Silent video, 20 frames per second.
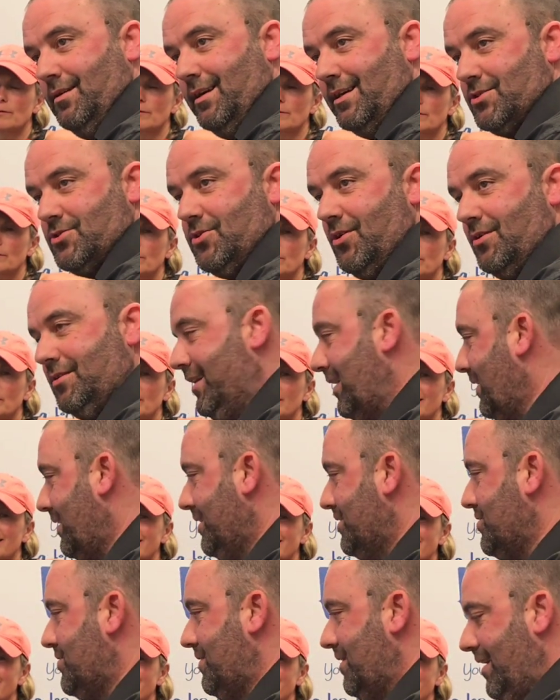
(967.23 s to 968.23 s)
It's not like
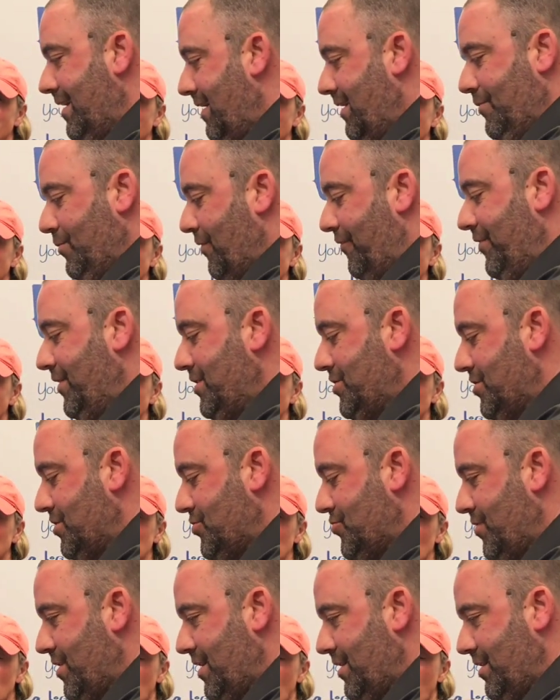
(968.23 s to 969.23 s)
we finish your
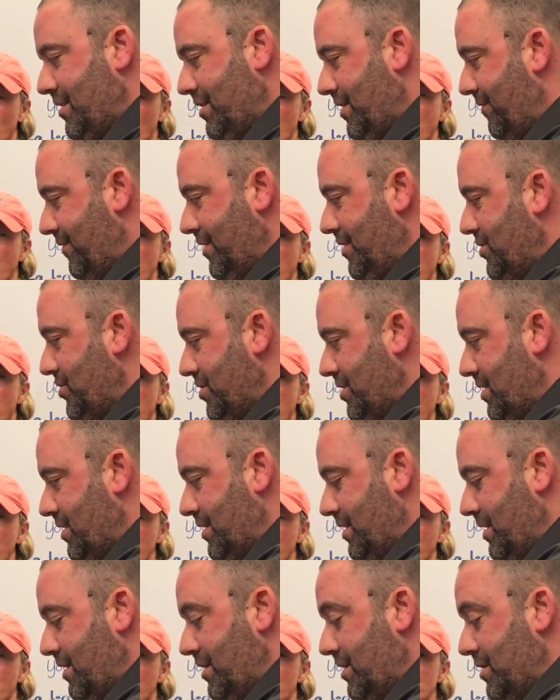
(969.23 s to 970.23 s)
training, you finish
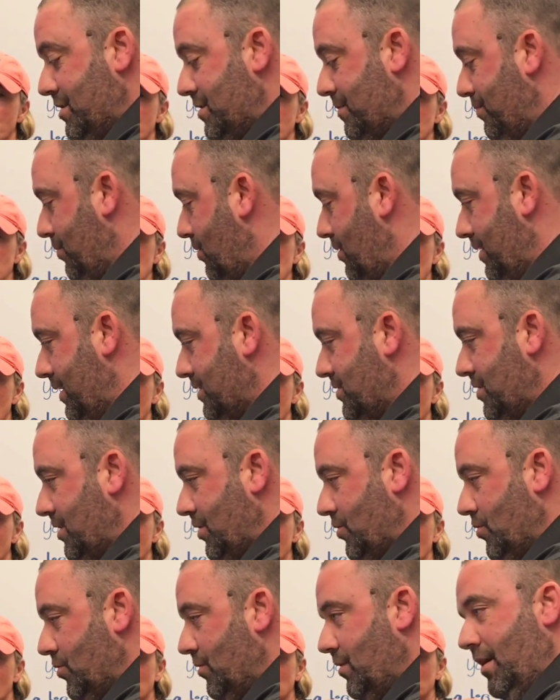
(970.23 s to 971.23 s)
your support, that's it, you're
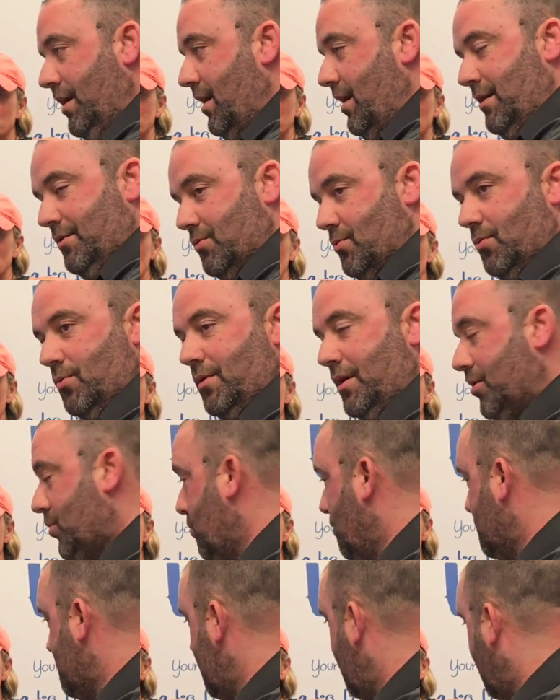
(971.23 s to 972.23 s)
done. No, it
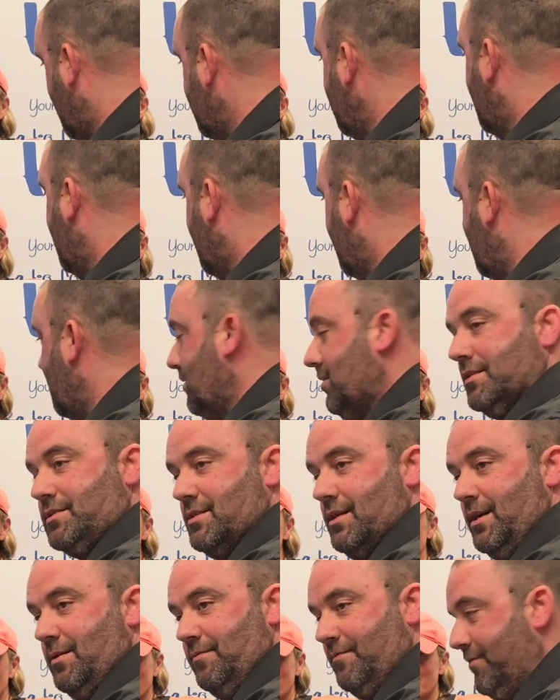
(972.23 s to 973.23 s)
goes on all the
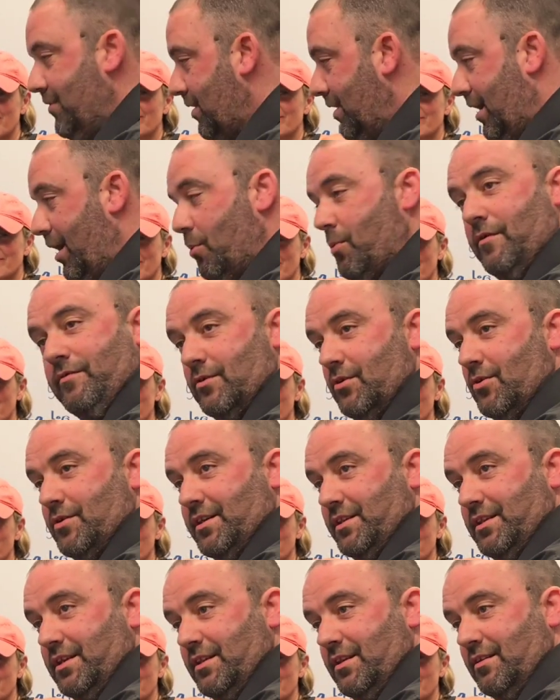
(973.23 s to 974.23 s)
time for however long you
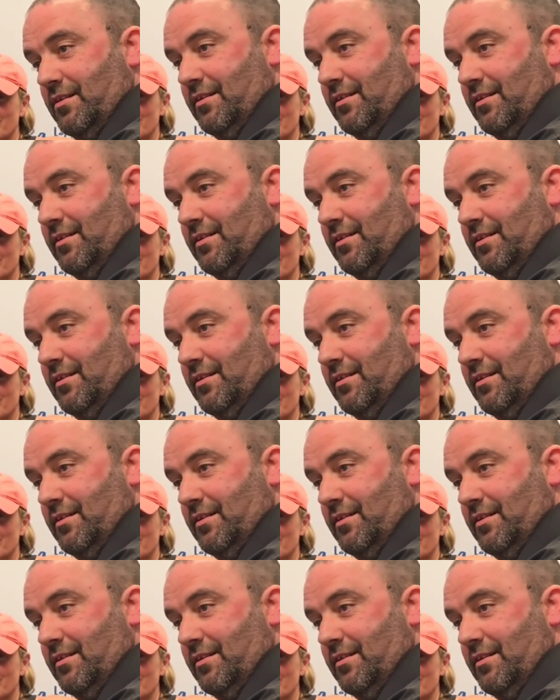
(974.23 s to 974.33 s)
need it.